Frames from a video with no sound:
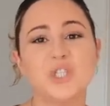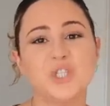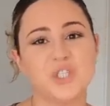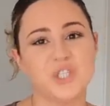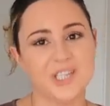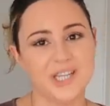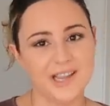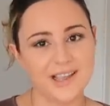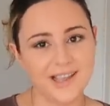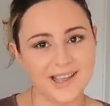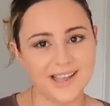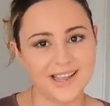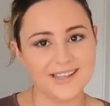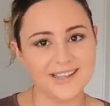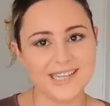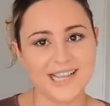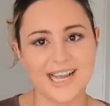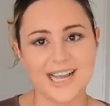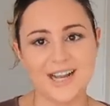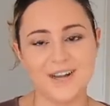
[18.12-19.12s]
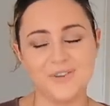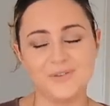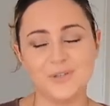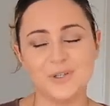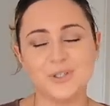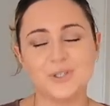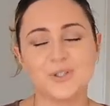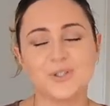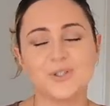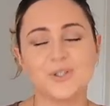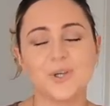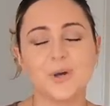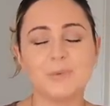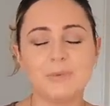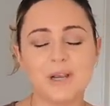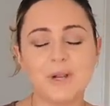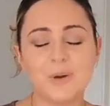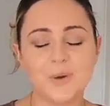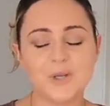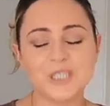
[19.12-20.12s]
Shein. They have so
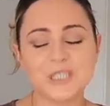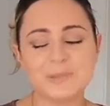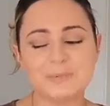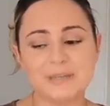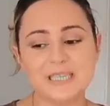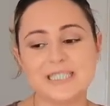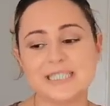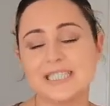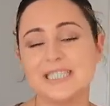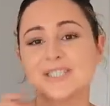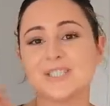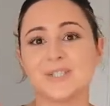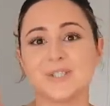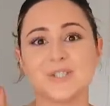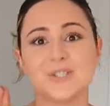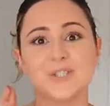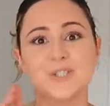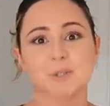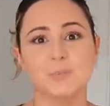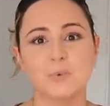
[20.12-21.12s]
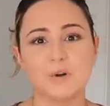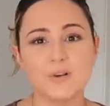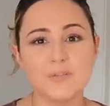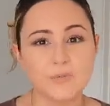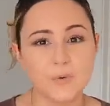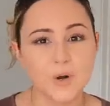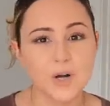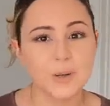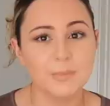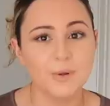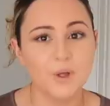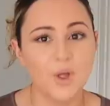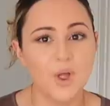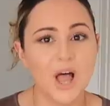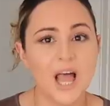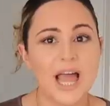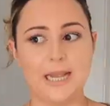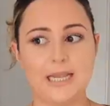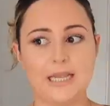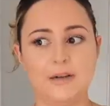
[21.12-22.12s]
many gorgeous pieces. They're super
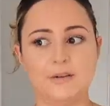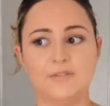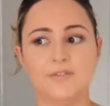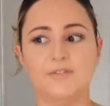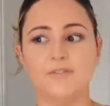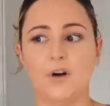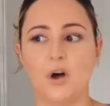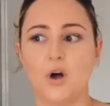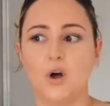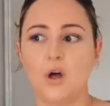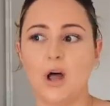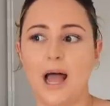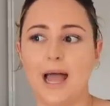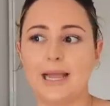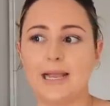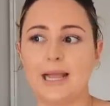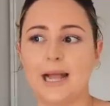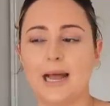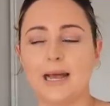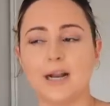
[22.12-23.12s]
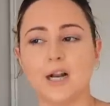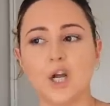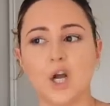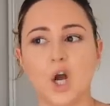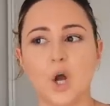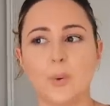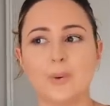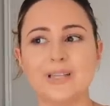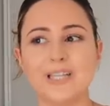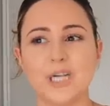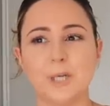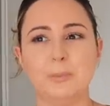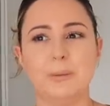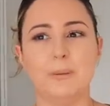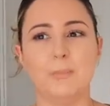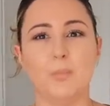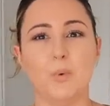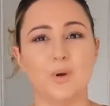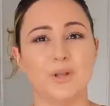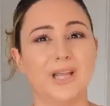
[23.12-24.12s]
affordable. In fall I kind of go a little
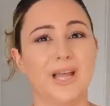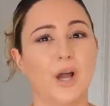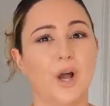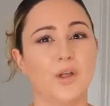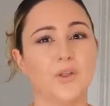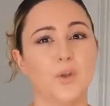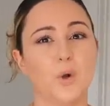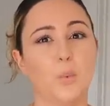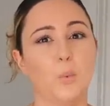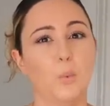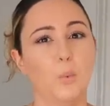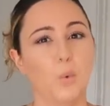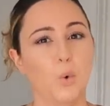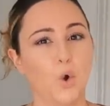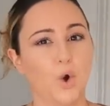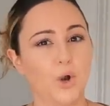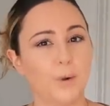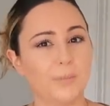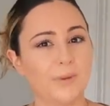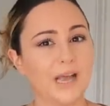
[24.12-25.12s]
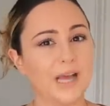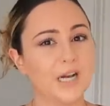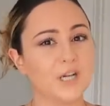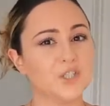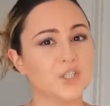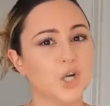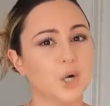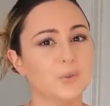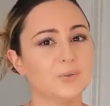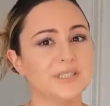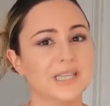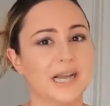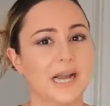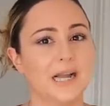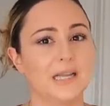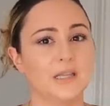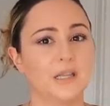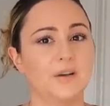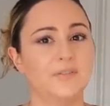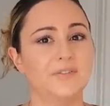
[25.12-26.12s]
bit more like on the warm kind of tones. Like
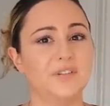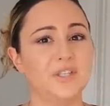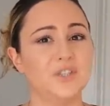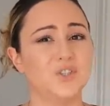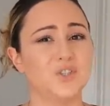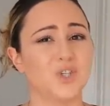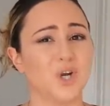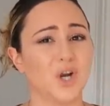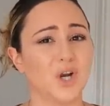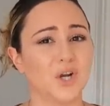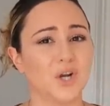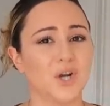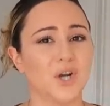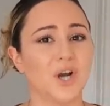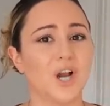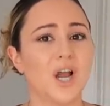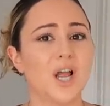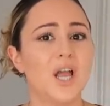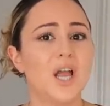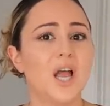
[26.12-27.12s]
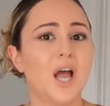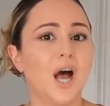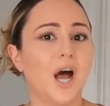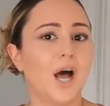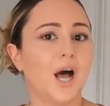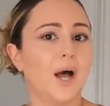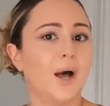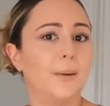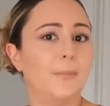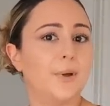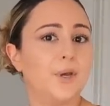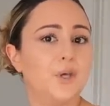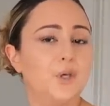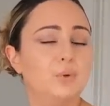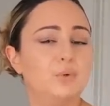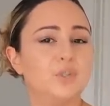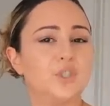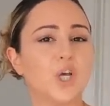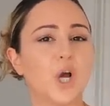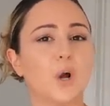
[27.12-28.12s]
I love these darker um,
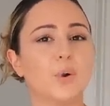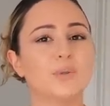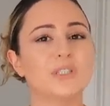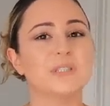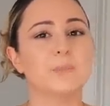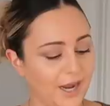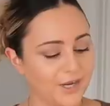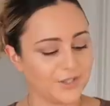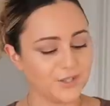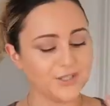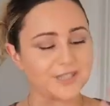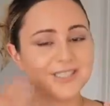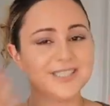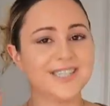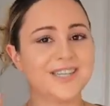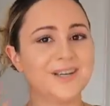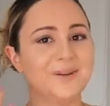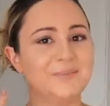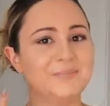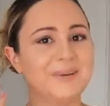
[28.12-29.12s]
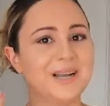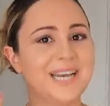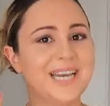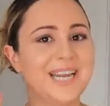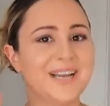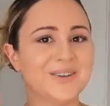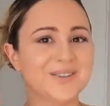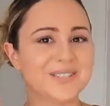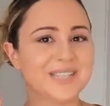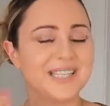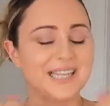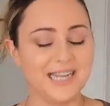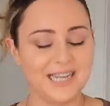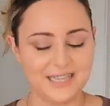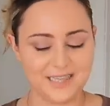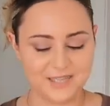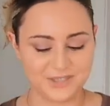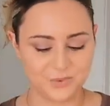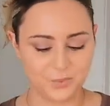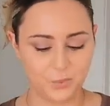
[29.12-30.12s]
new tones. I just did my nails in
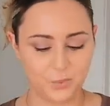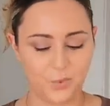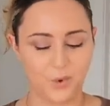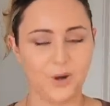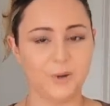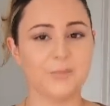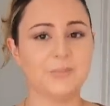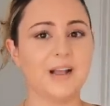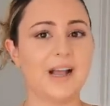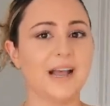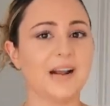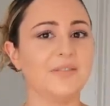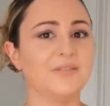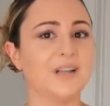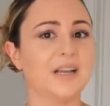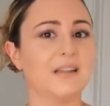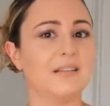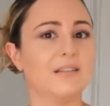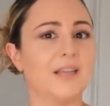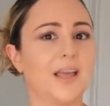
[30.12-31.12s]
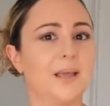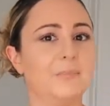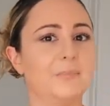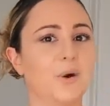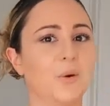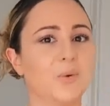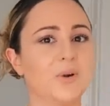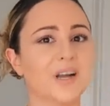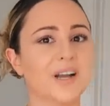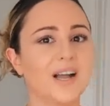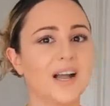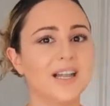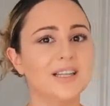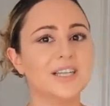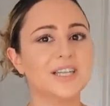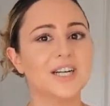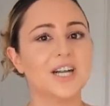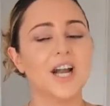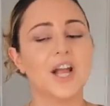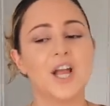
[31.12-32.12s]
like this warm kind of like light mocha
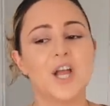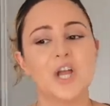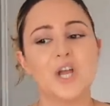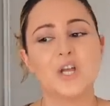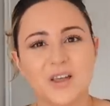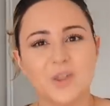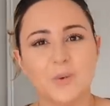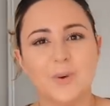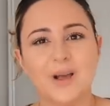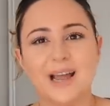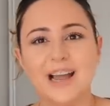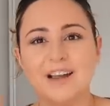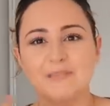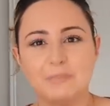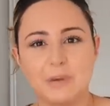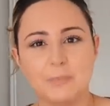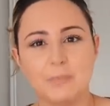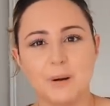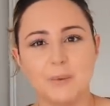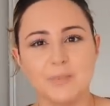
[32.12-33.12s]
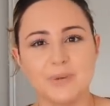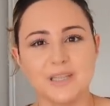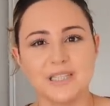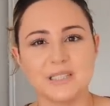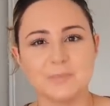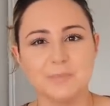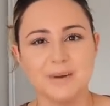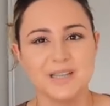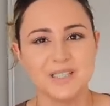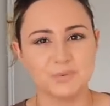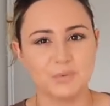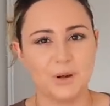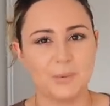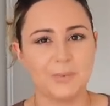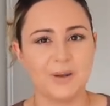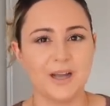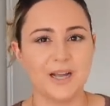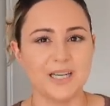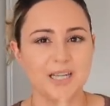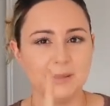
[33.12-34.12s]
color. By the way, I have my pumpkin spice right
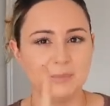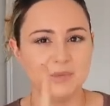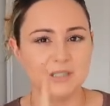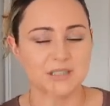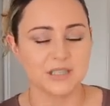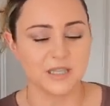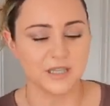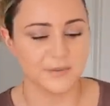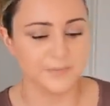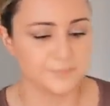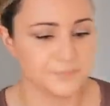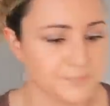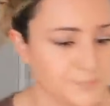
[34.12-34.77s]
behind. Give me a second.